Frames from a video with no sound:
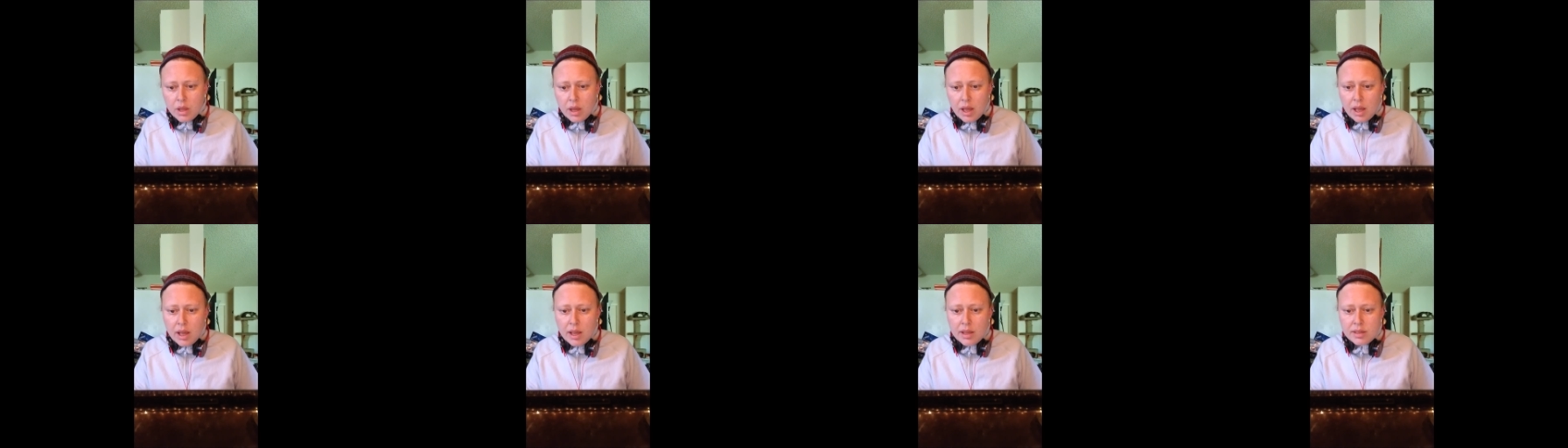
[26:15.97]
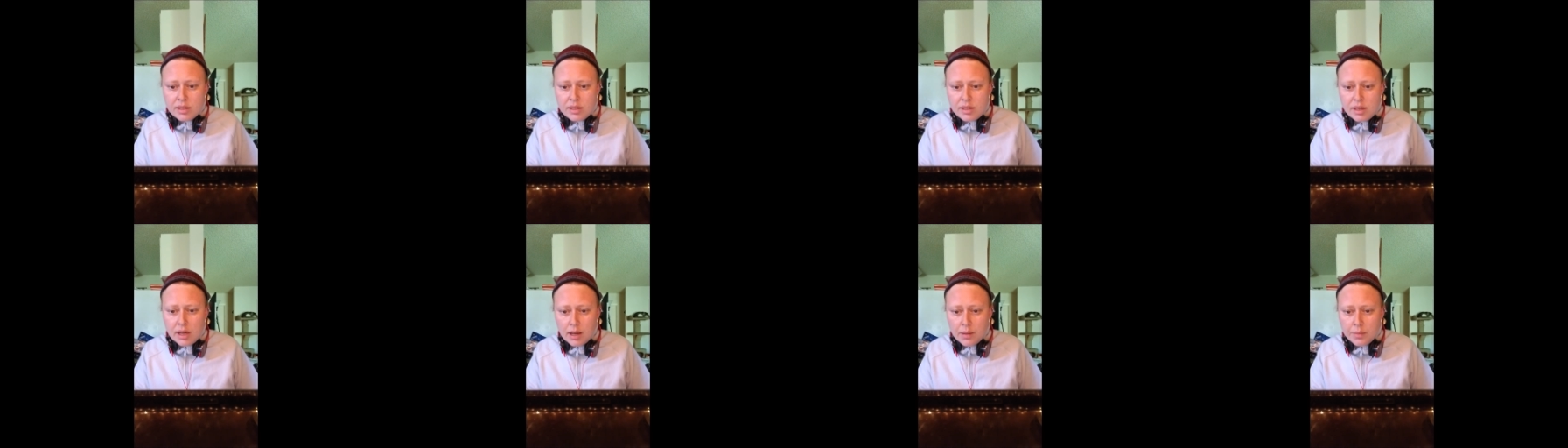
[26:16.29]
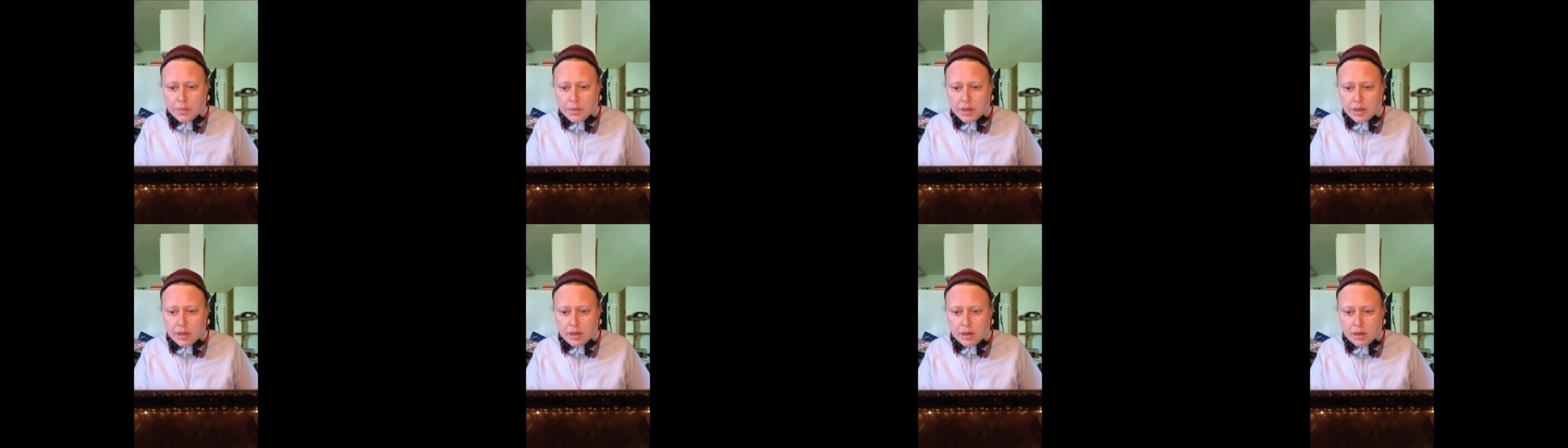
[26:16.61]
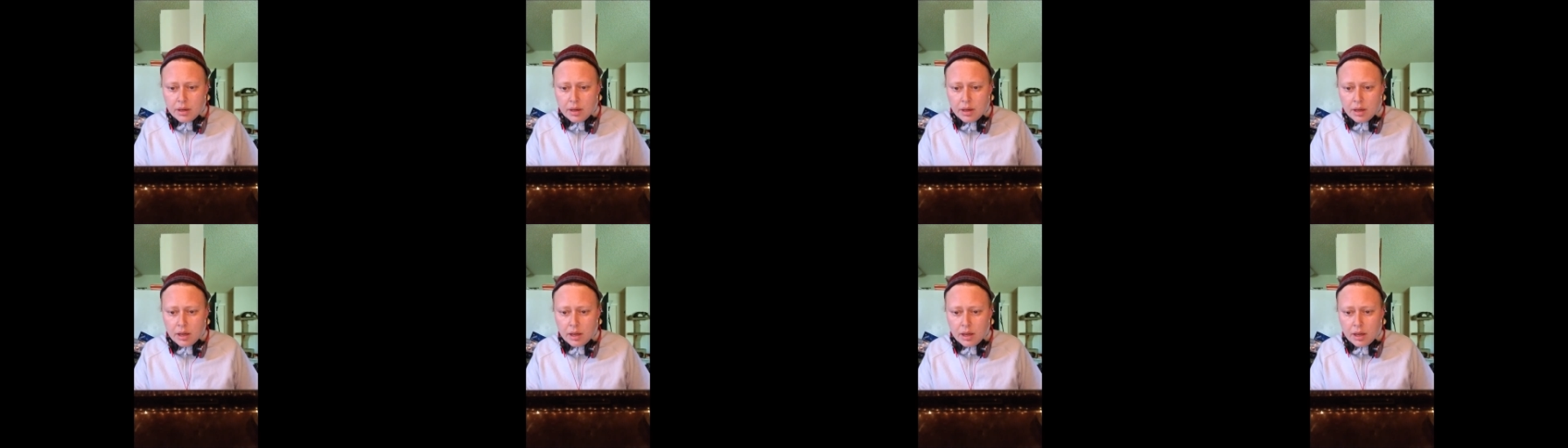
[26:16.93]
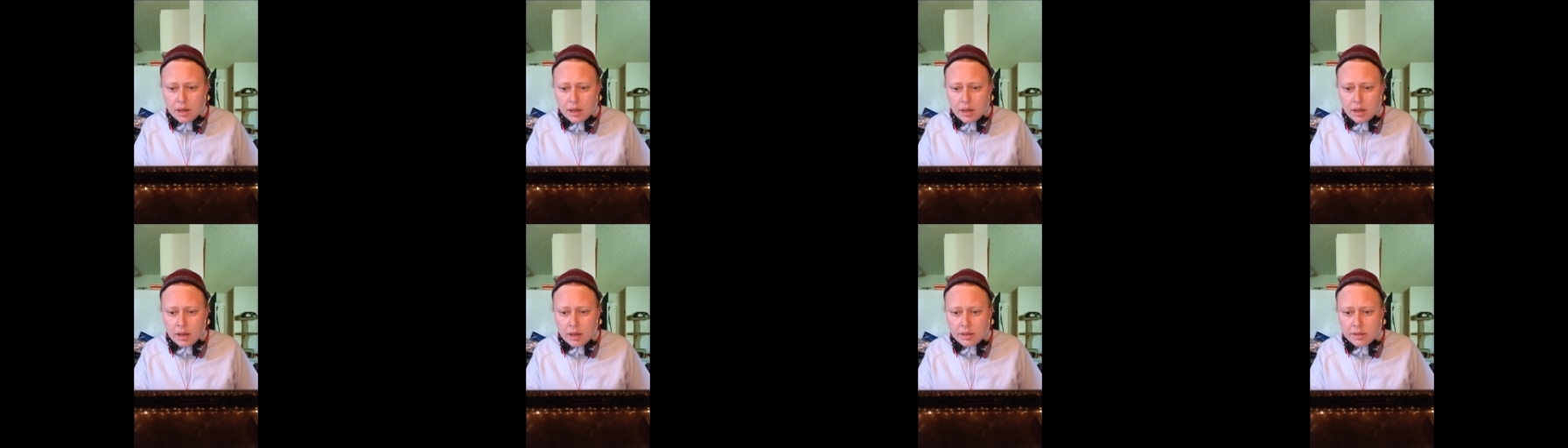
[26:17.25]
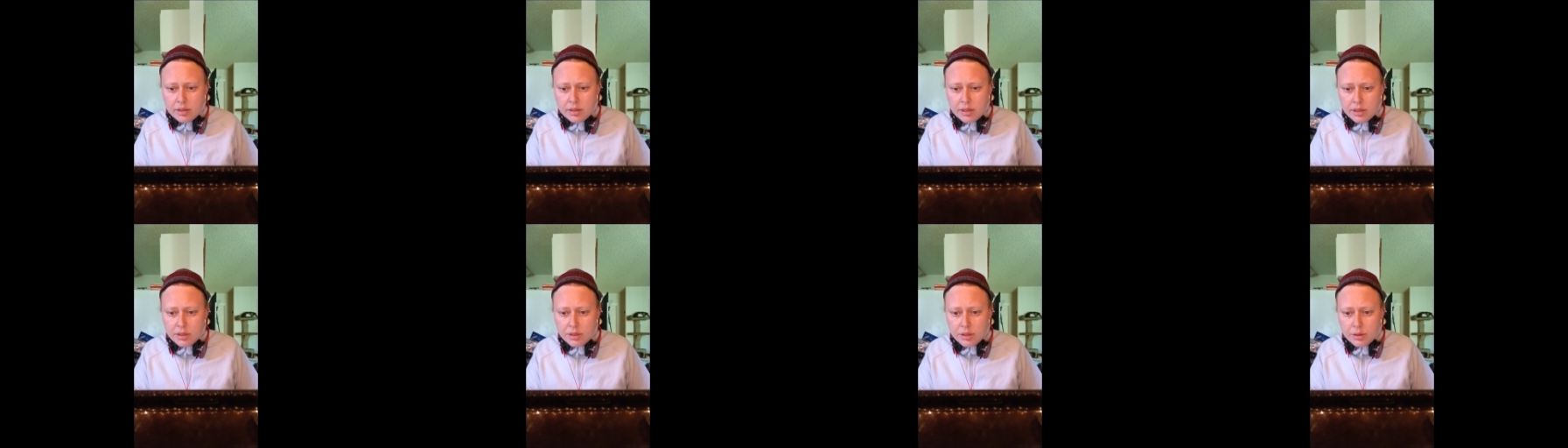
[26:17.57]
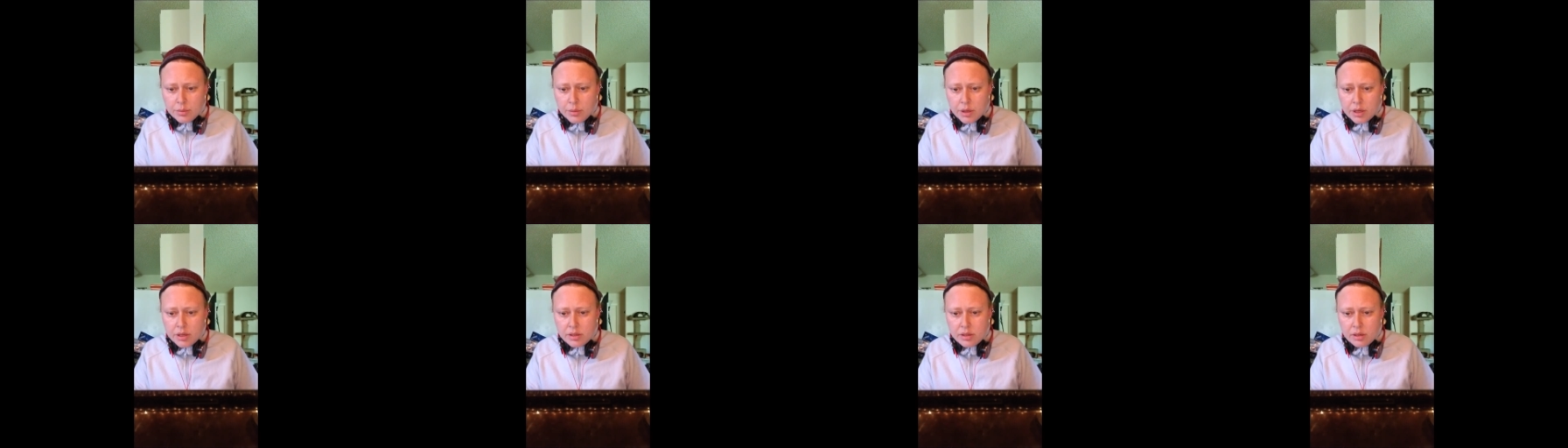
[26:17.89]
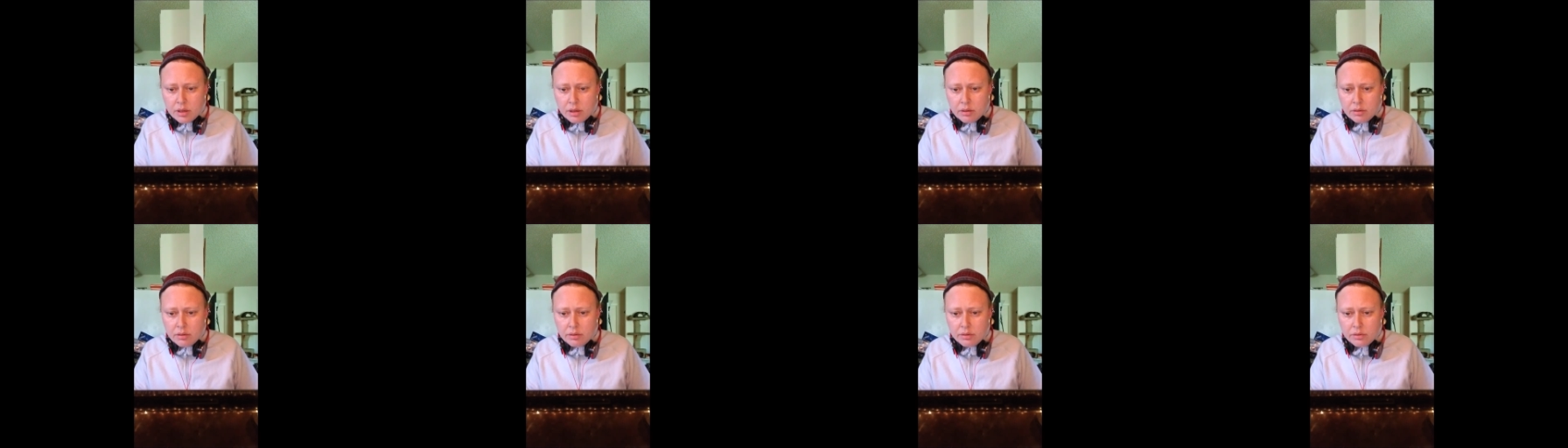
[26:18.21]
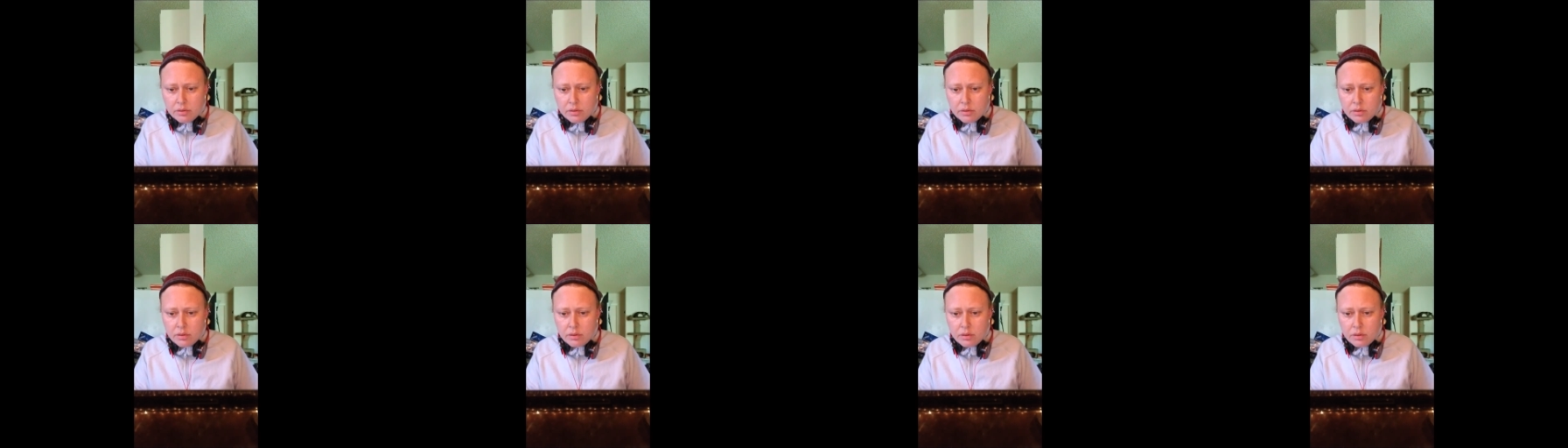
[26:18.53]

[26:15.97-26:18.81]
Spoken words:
I stop it, I center myself,